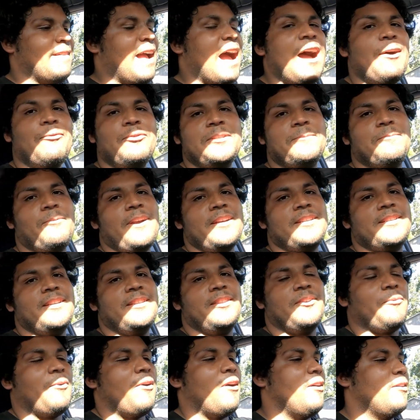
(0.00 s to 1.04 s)
I was
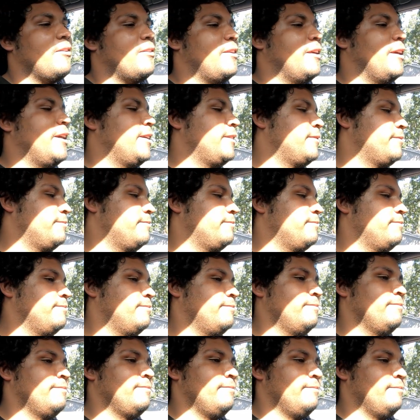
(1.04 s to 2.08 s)
pressing the wrong thing.
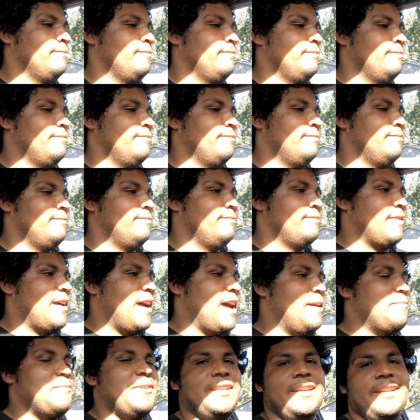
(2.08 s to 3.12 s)

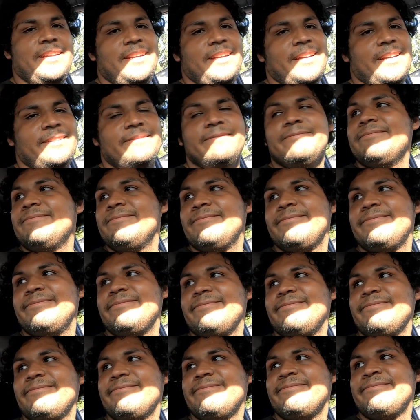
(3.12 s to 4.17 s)
I'm an idiot.
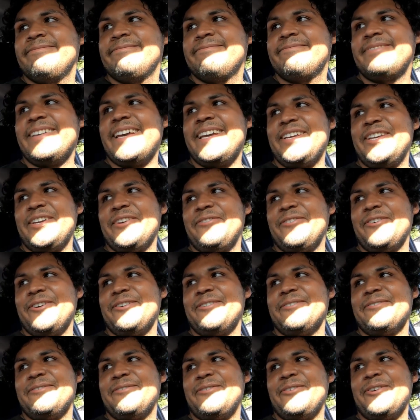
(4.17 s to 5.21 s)
Thank you
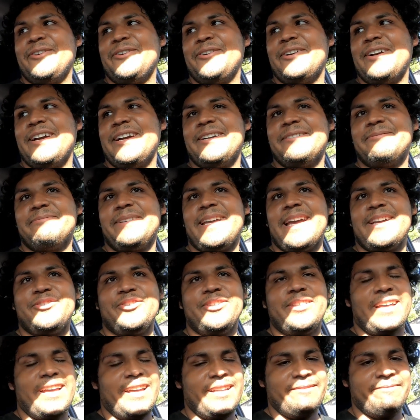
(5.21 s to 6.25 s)
for, for um,
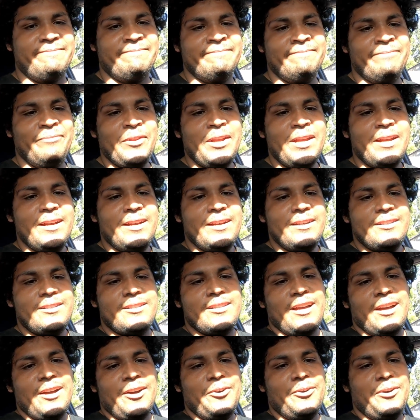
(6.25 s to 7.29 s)
catching that.
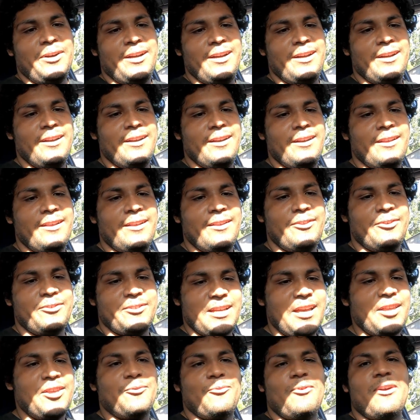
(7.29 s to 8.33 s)
So there's
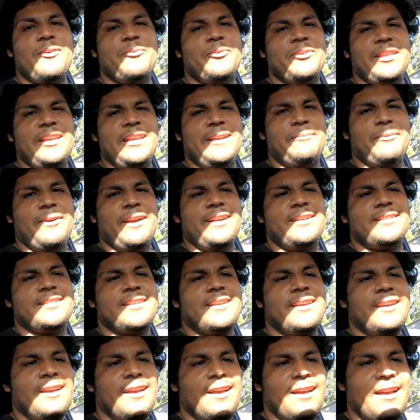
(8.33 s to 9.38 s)
nothing wrong with the e-brakes.
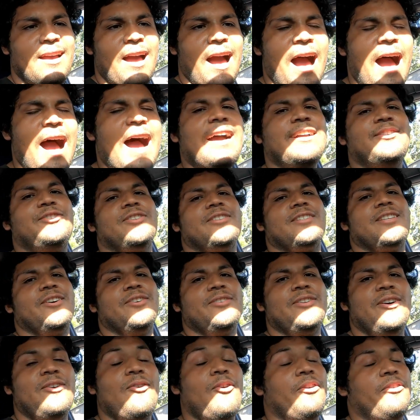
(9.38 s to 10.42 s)
I just
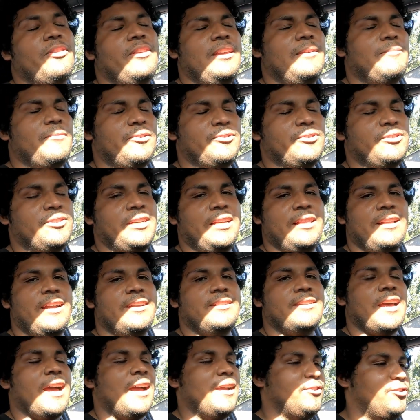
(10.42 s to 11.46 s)
don't know, or the emergency
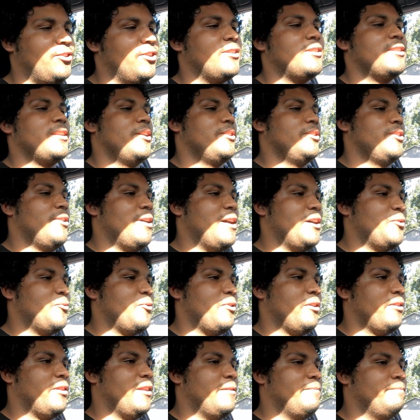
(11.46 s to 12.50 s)
lights. I just don't know how to
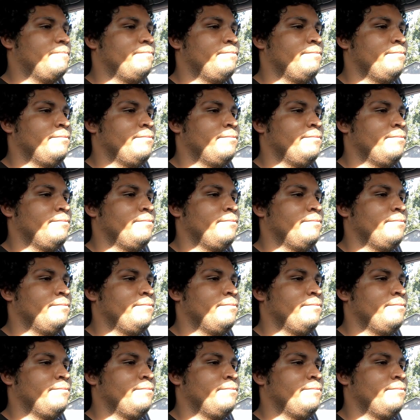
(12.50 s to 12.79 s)
work them.